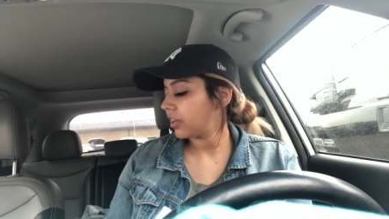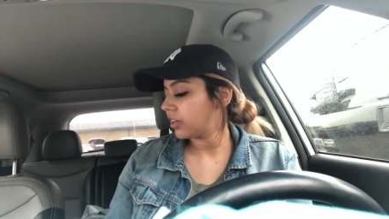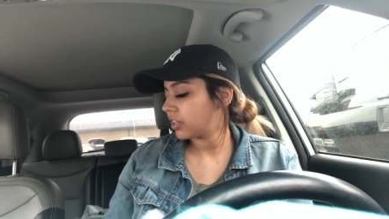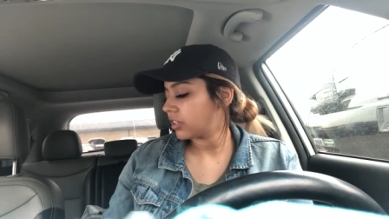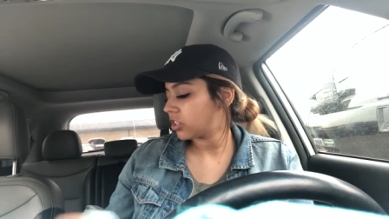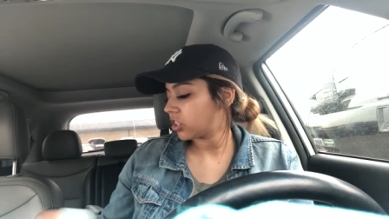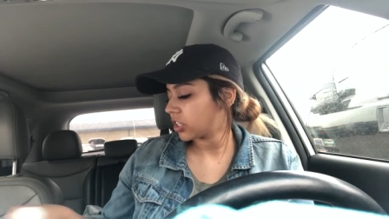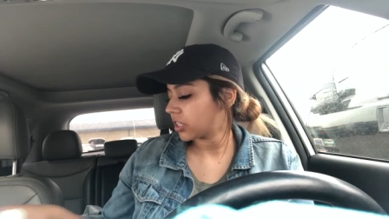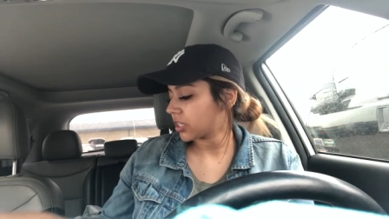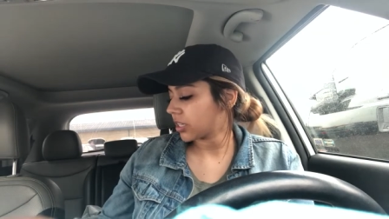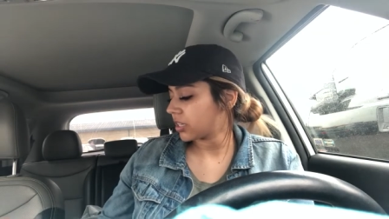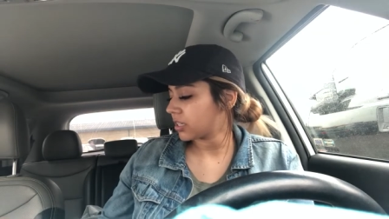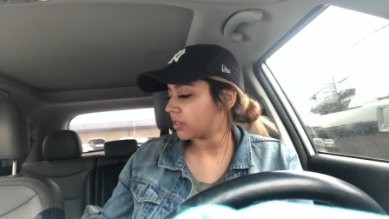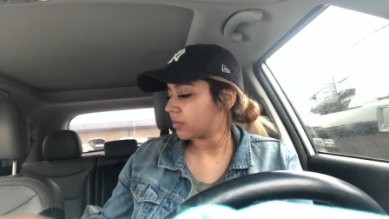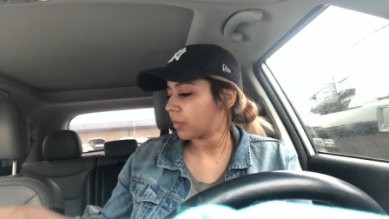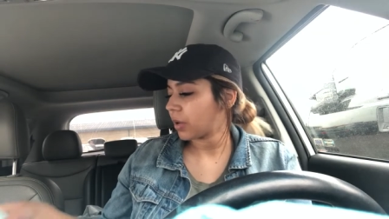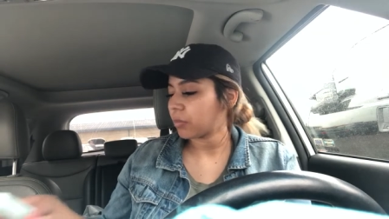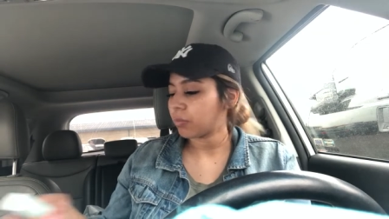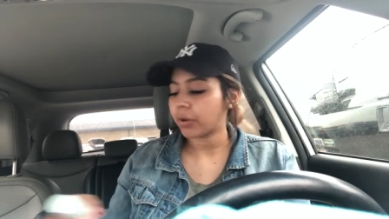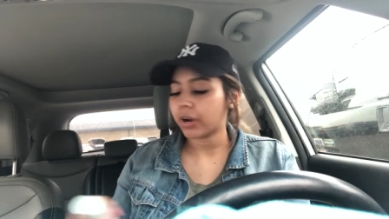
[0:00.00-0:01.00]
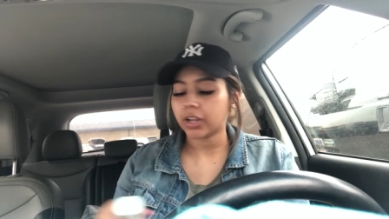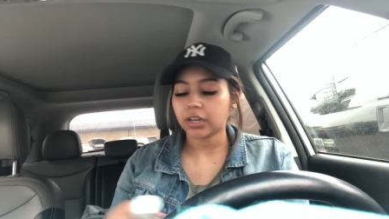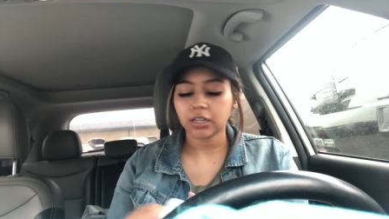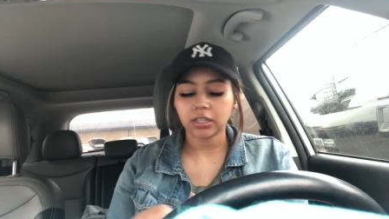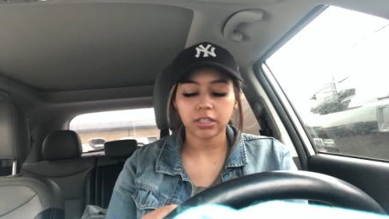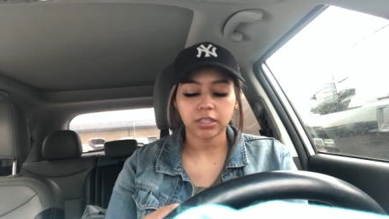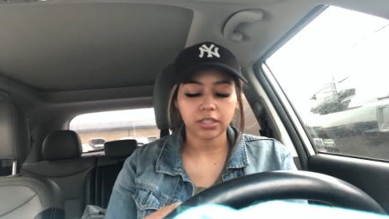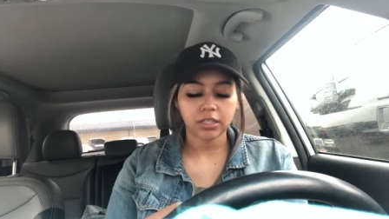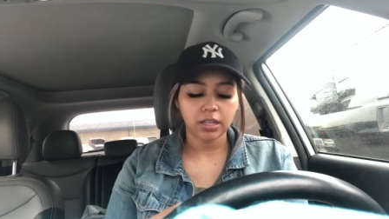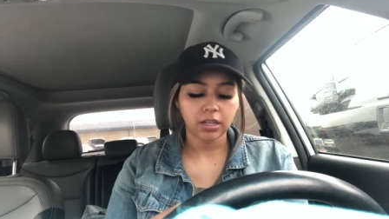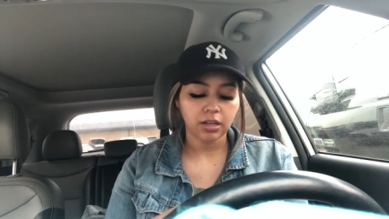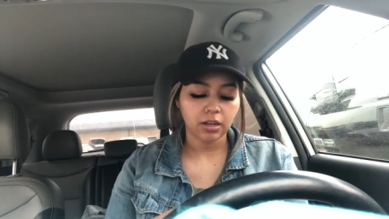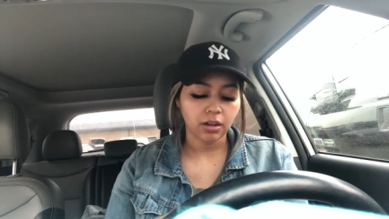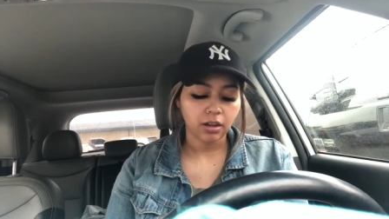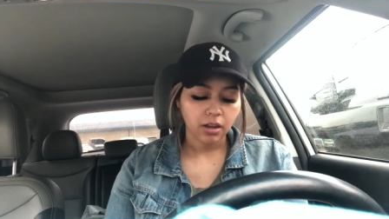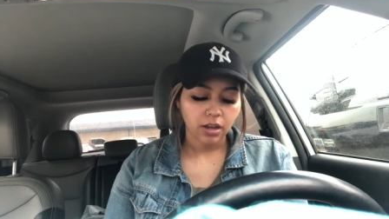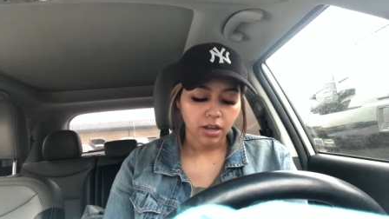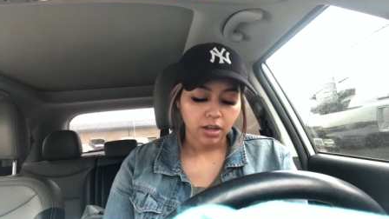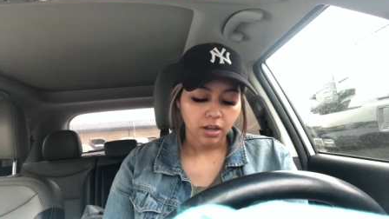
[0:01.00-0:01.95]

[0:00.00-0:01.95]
And it's just because of my pregnancy.